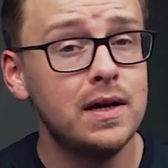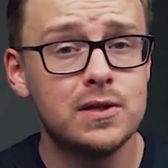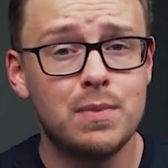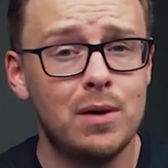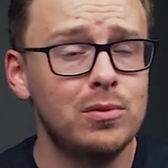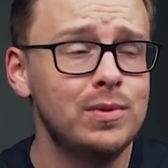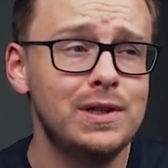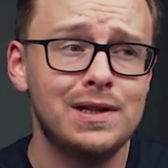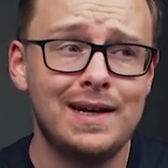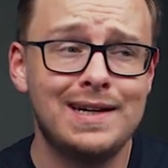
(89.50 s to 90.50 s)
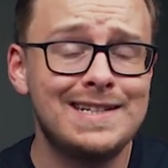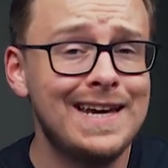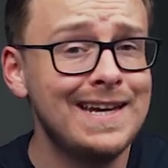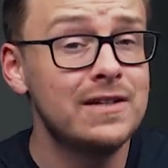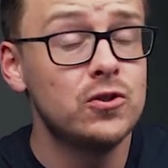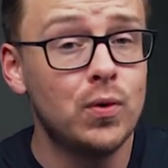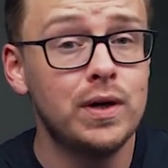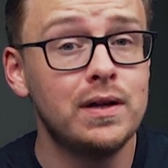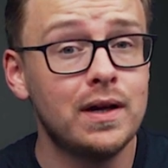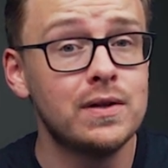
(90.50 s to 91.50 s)
It's probably like ten to
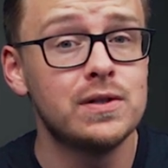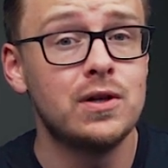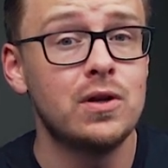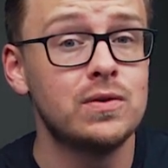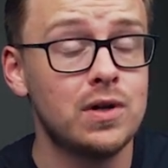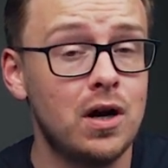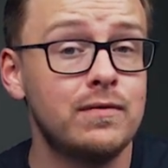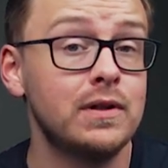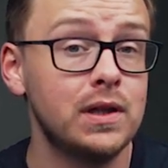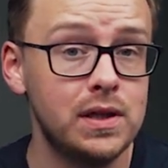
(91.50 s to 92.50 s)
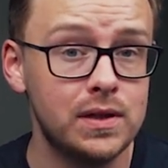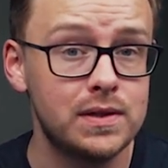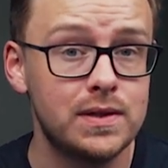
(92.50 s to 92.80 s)
twenty thousand dollars off at least.